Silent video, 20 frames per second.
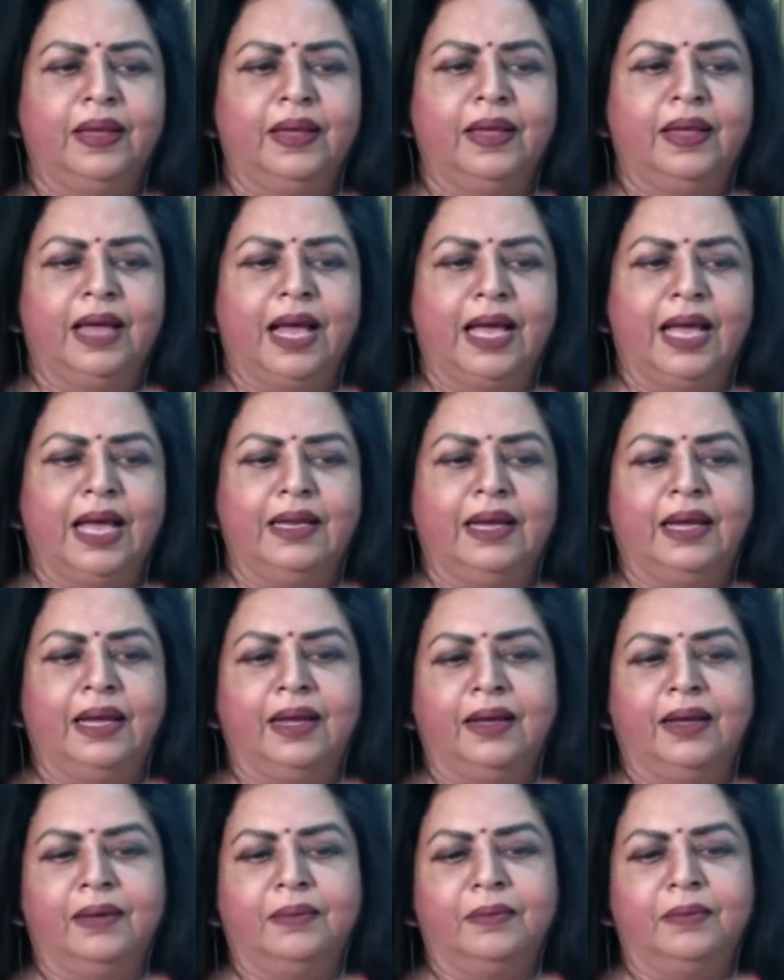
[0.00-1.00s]

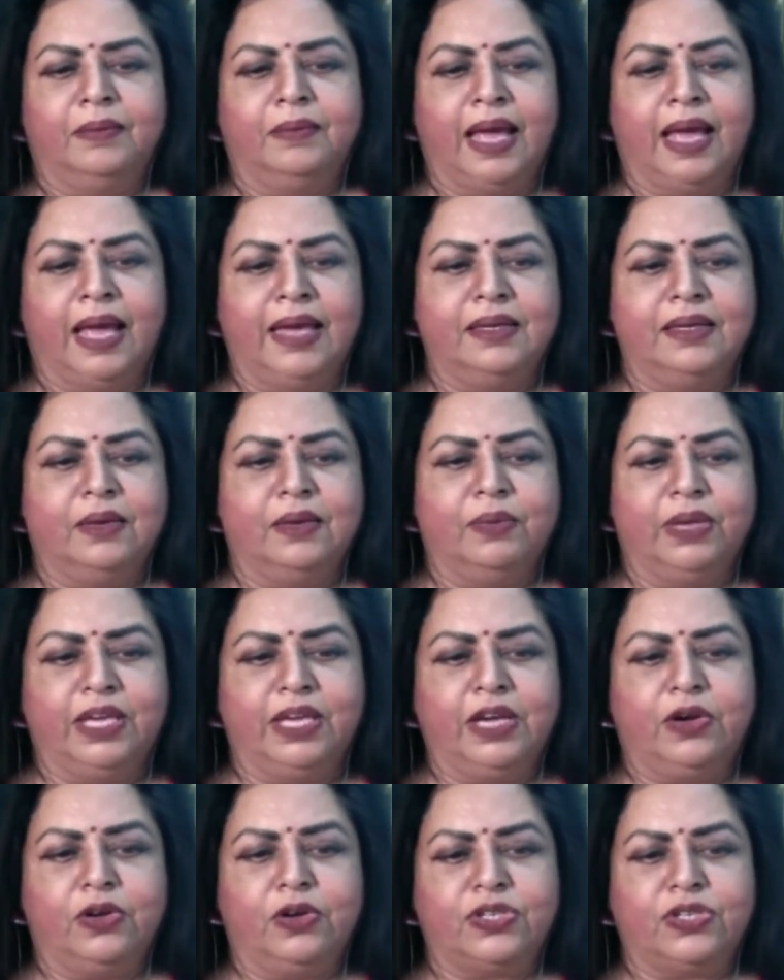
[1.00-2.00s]

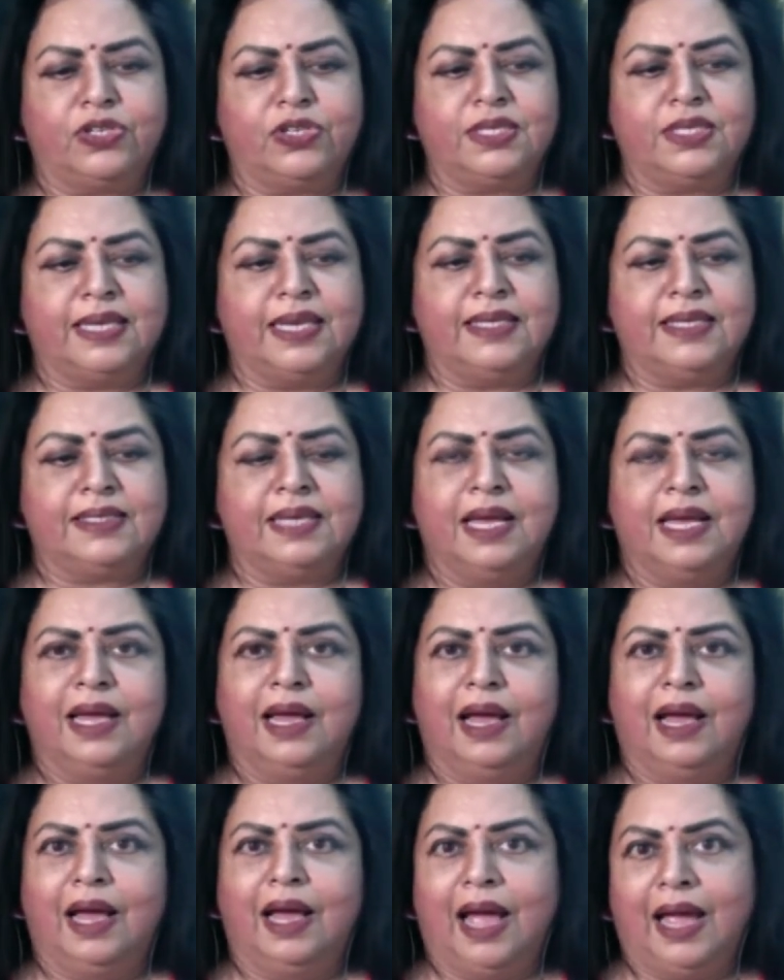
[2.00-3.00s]
Vicky Kaushal says,
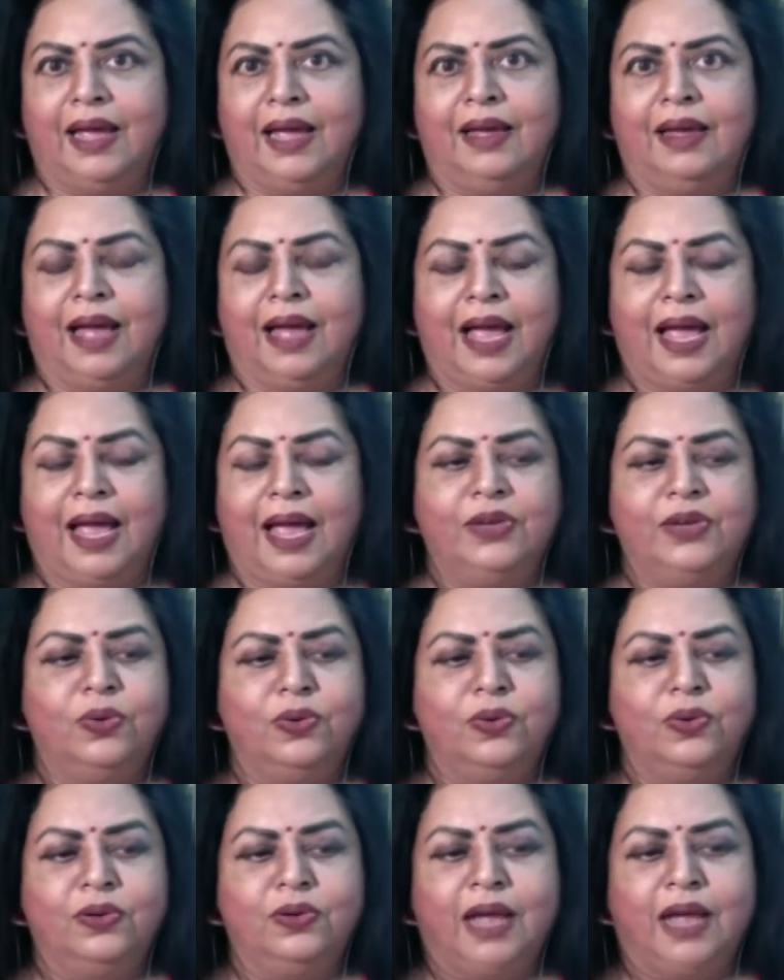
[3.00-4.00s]
I
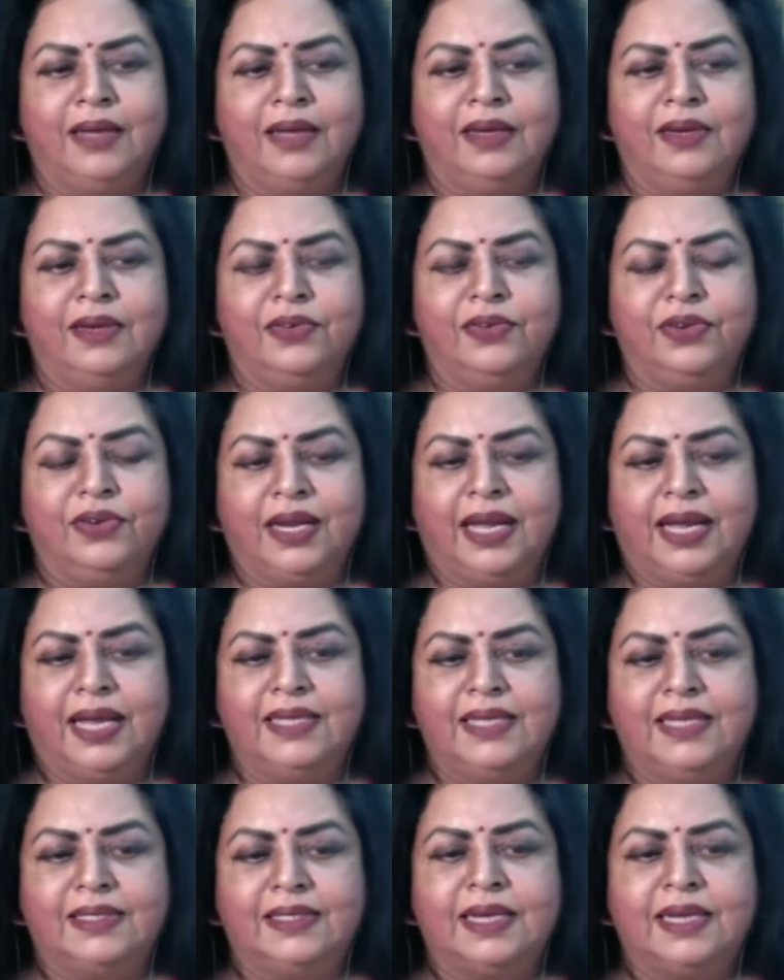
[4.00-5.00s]
didn't
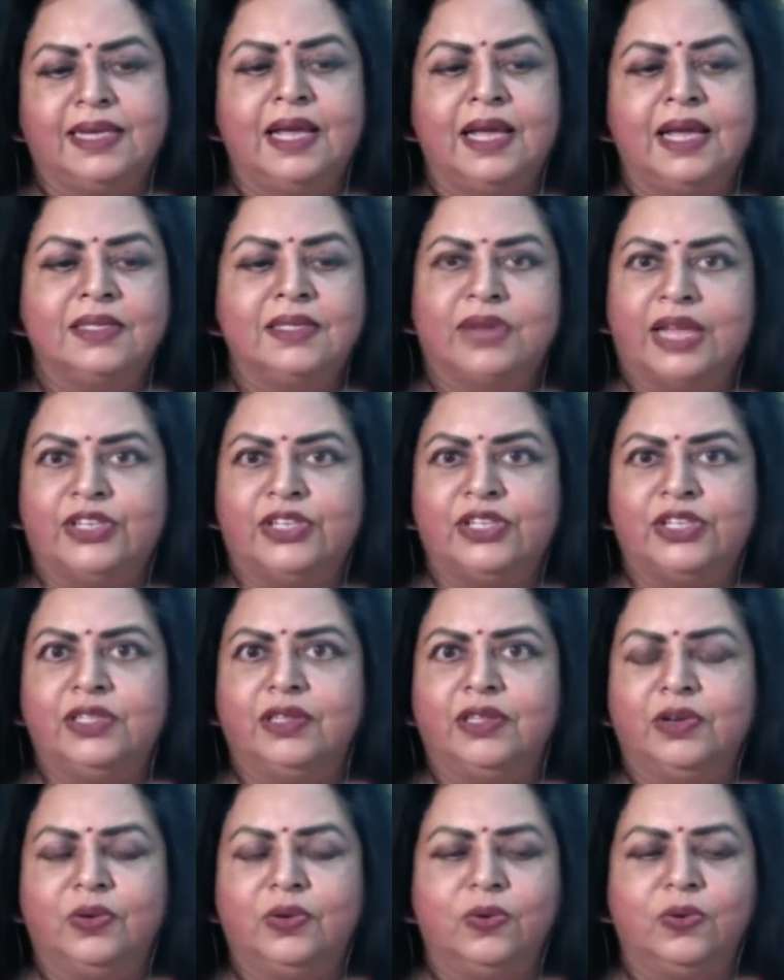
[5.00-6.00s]
realize that scratching the
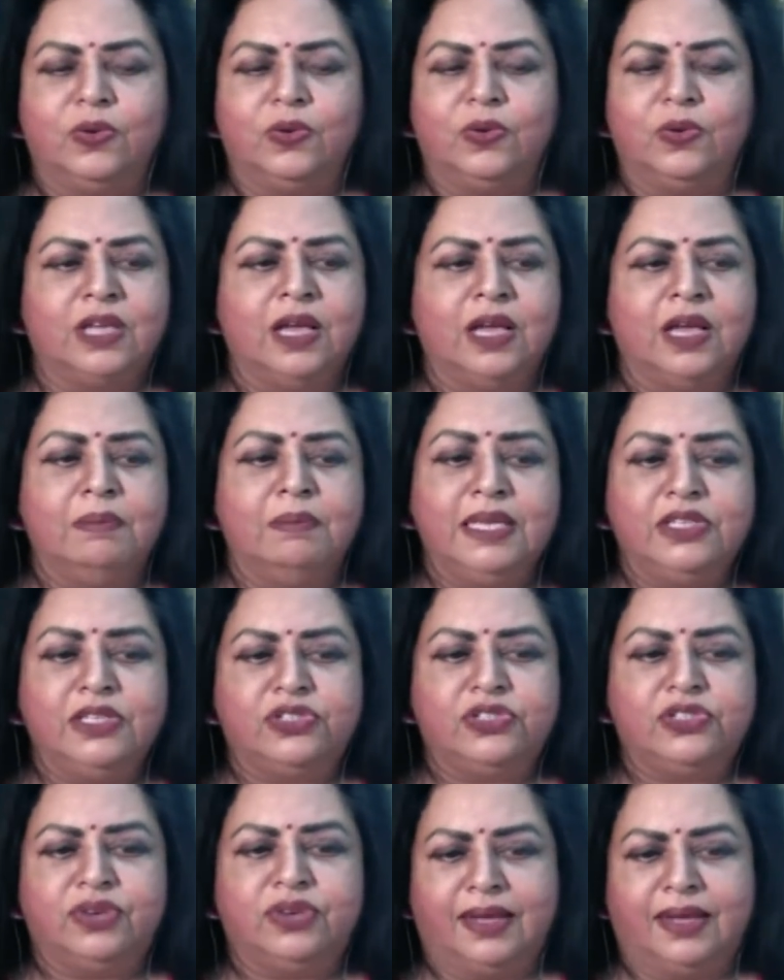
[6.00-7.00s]
nose means
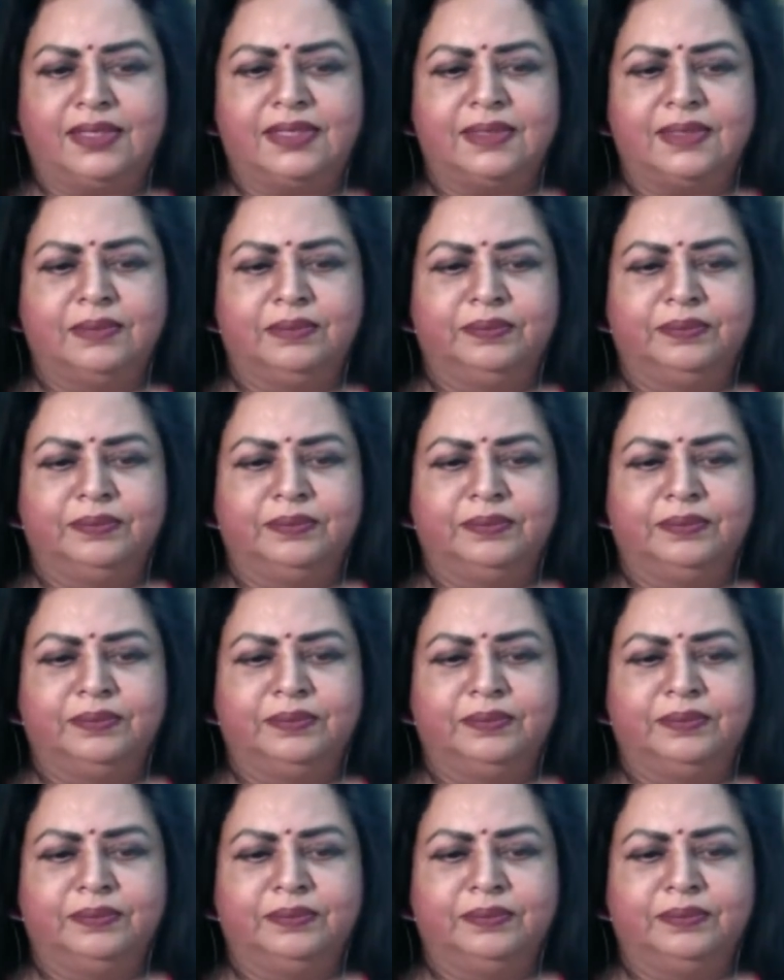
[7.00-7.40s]
drugs.